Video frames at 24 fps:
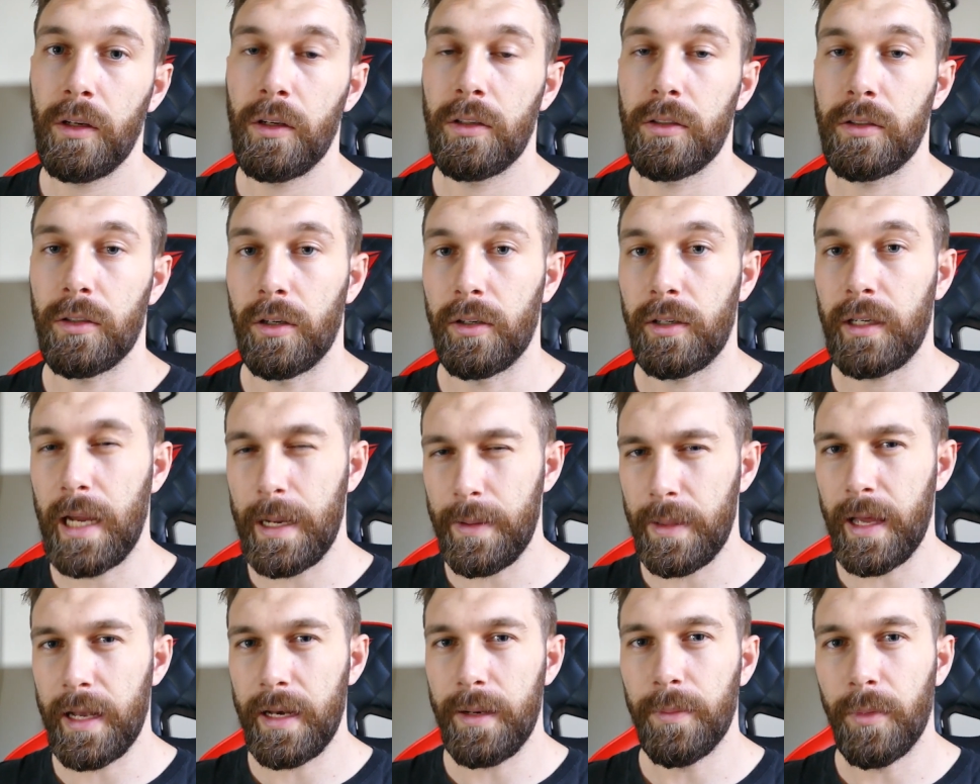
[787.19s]
So
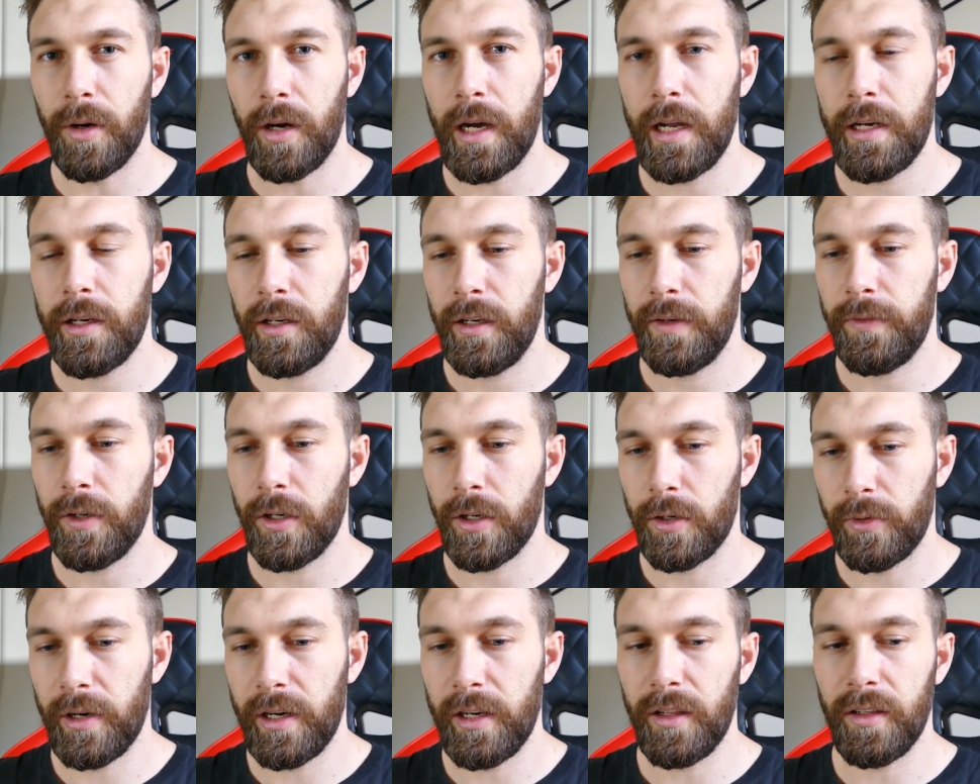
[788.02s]
keep that in mind. If you're
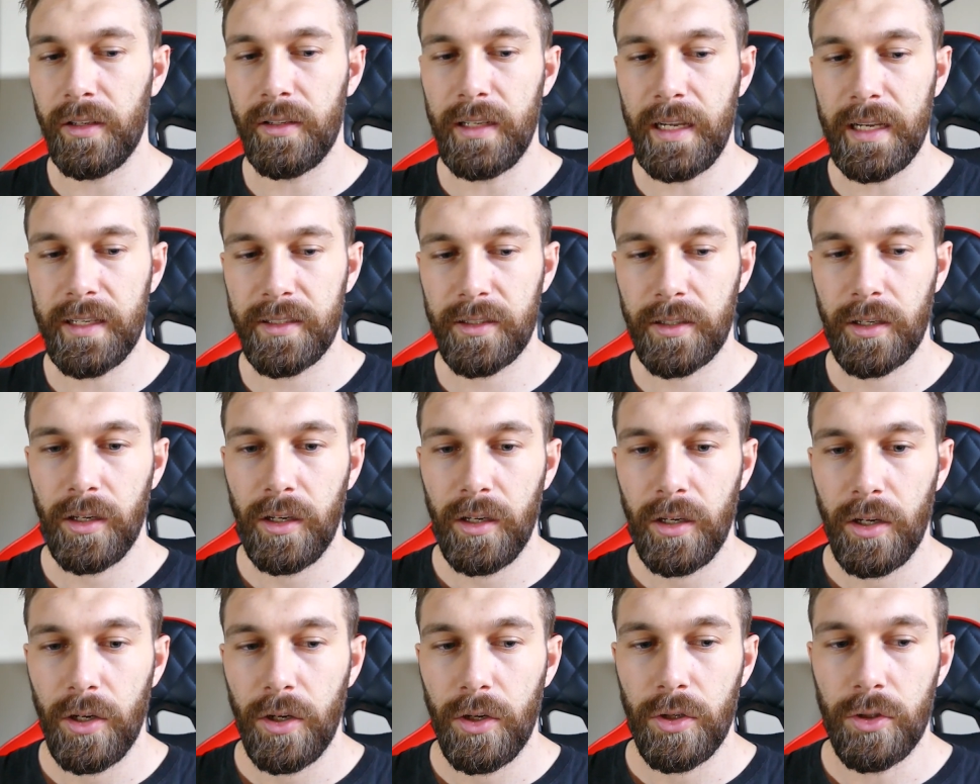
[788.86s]
going to run it on the desk,
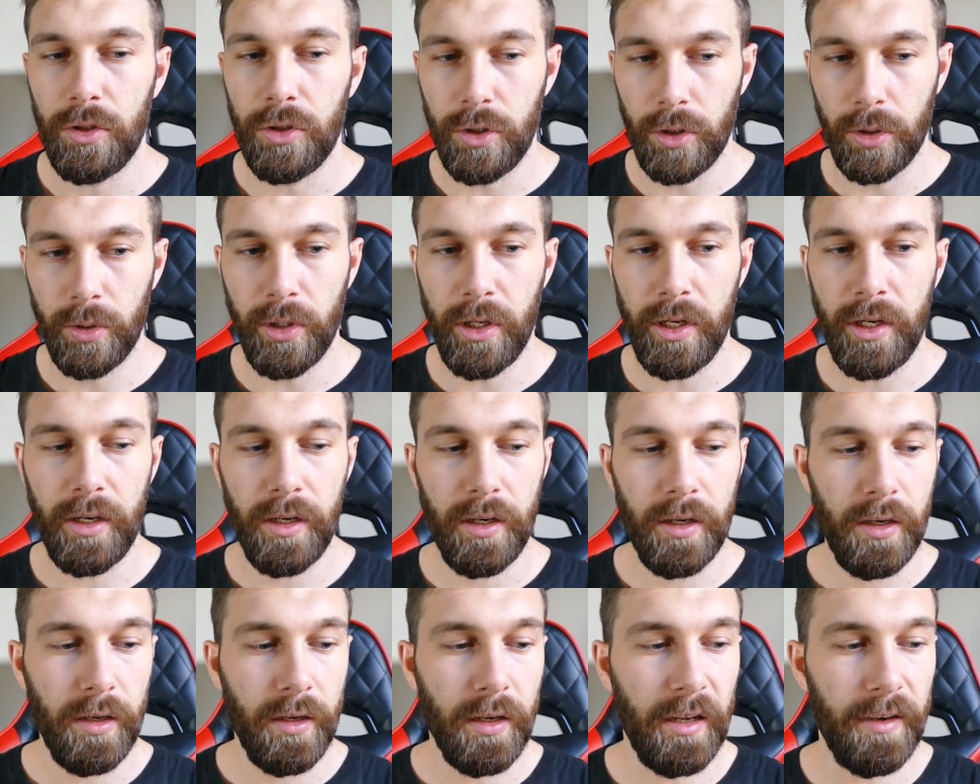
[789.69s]
do
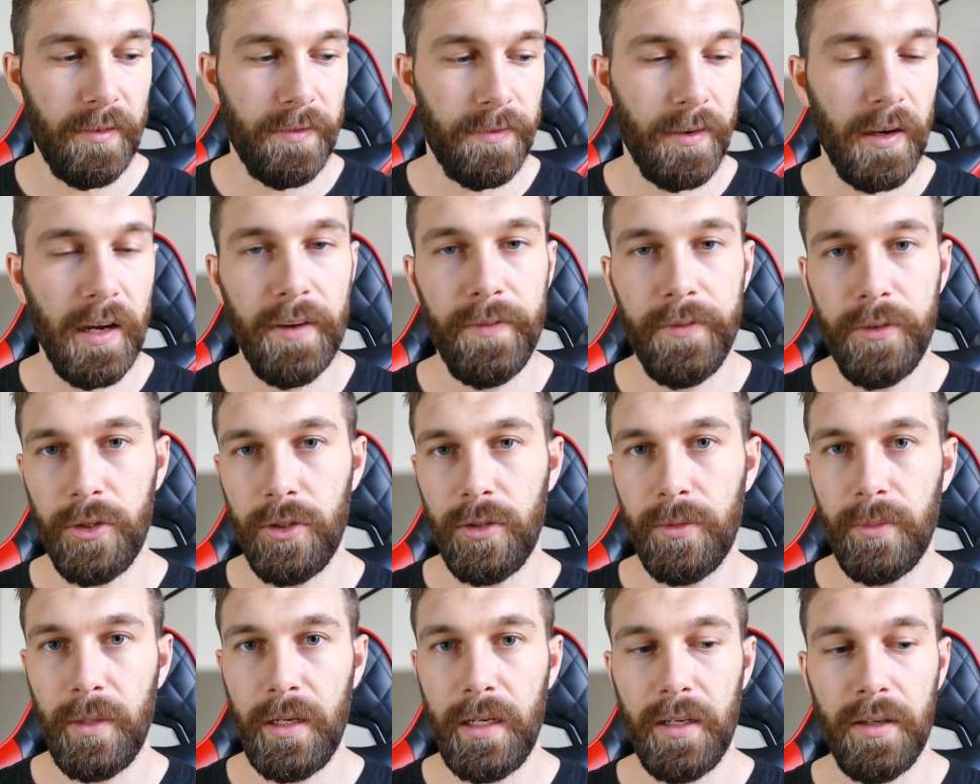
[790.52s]
it at 5
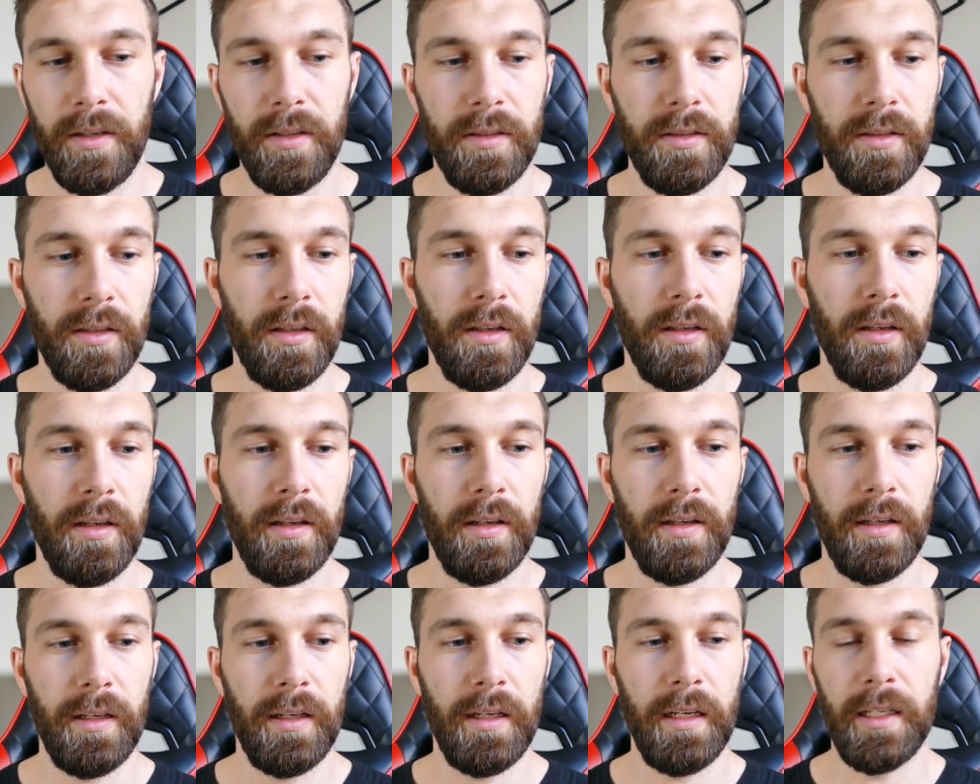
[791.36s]
Newton meters,
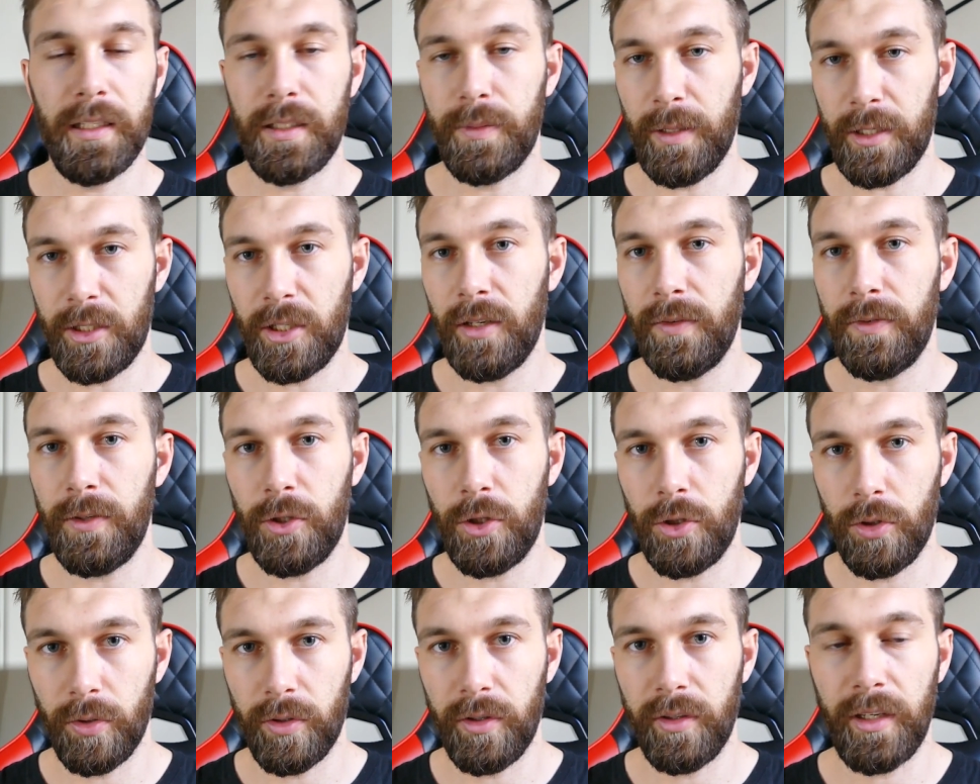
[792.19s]
especially if you're
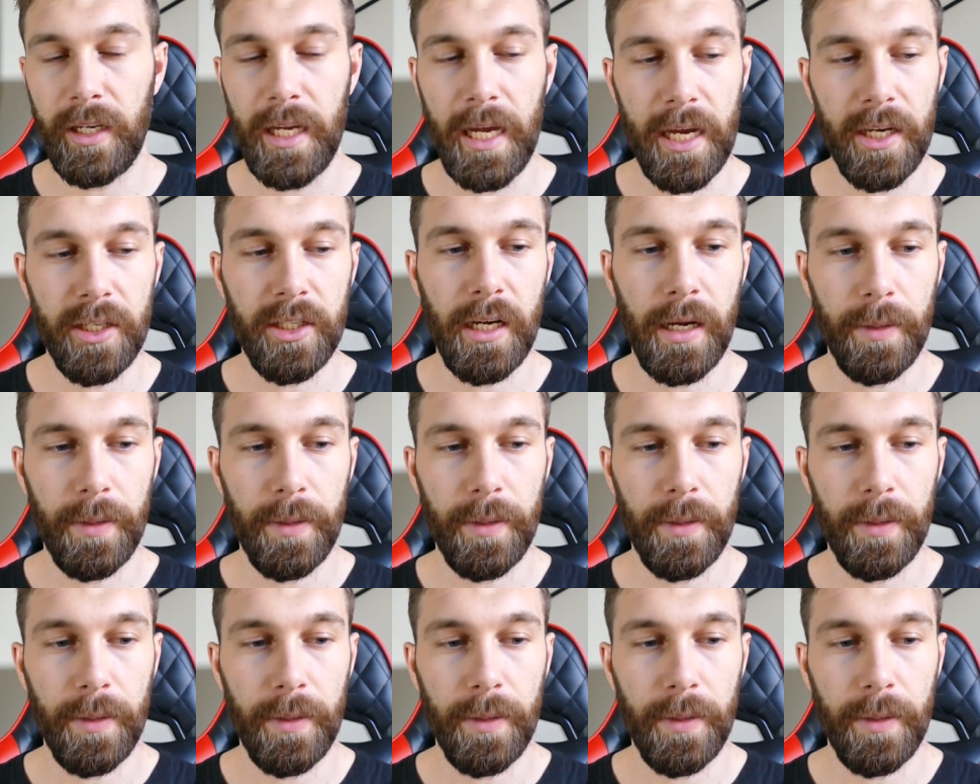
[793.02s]
short on cash.